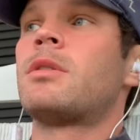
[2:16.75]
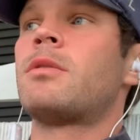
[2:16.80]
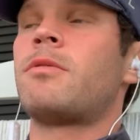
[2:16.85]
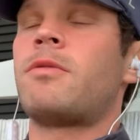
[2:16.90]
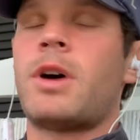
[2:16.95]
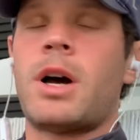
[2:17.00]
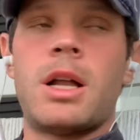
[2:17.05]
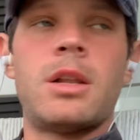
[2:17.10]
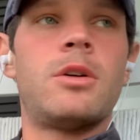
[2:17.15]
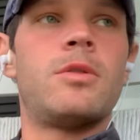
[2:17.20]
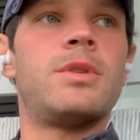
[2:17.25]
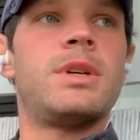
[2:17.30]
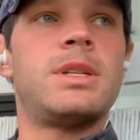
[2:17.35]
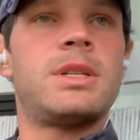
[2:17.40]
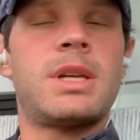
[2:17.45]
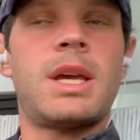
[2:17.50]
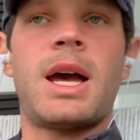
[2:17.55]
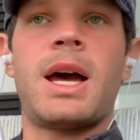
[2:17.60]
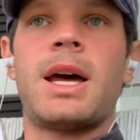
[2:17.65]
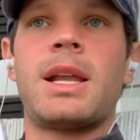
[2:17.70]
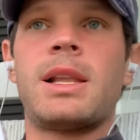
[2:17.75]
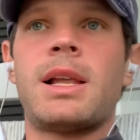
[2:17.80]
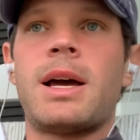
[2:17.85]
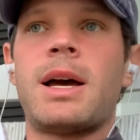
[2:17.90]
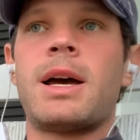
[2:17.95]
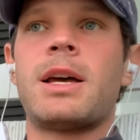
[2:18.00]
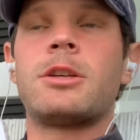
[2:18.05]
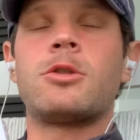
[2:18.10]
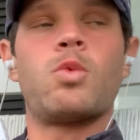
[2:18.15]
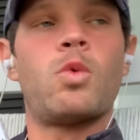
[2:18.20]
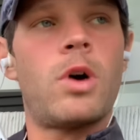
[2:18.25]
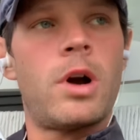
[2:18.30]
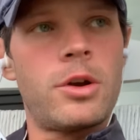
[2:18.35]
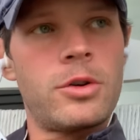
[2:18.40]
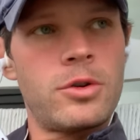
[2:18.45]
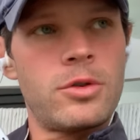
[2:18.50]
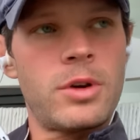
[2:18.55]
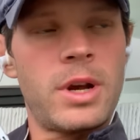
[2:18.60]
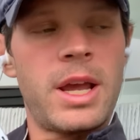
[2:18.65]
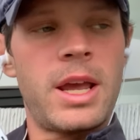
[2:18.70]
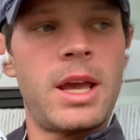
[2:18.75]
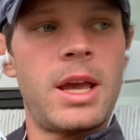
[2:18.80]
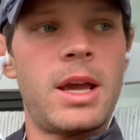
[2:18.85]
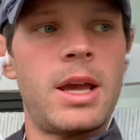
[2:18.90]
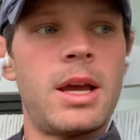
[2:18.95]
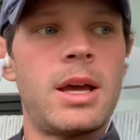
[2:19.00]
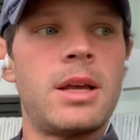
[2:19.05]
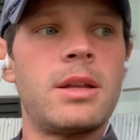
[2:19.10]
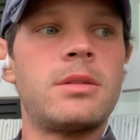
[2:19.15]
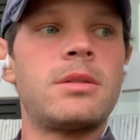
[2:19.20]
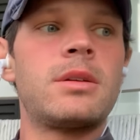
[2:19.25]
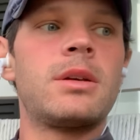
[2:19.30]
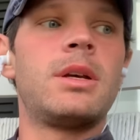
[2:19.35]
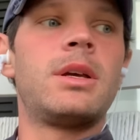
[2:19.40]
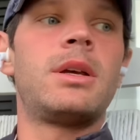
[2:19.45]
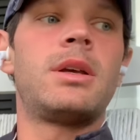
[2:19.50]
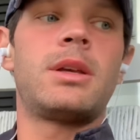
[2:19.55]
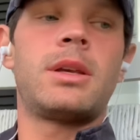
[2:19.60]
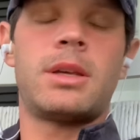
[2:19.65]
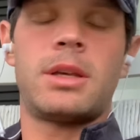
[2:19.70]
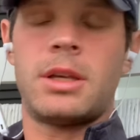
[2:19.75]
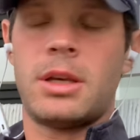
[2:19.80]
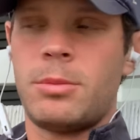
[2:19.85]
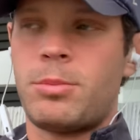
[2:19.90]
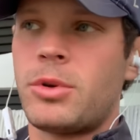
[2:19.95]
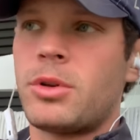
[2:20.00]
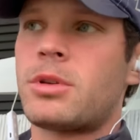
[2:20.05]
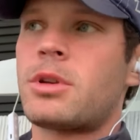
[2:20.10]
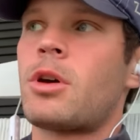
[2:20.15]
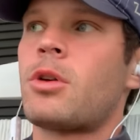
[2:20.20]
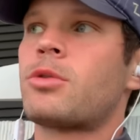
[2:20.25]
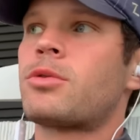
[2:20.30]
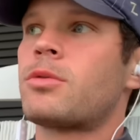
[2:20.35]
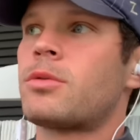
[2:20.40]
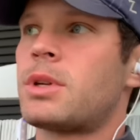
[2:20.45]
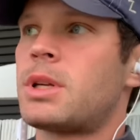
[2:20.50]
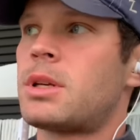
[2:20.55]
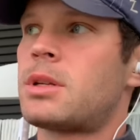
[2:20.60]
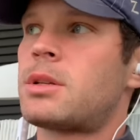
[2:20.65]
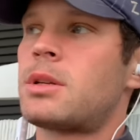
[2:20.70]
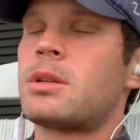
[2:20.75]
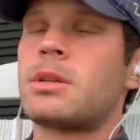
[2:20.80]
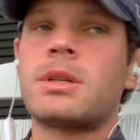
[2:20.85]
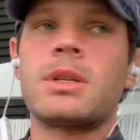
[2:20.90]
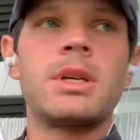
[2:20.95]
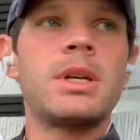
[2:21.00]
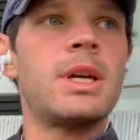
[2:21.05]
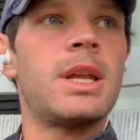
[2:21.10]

follow these guidelines, wash your hands, keep your social distancing.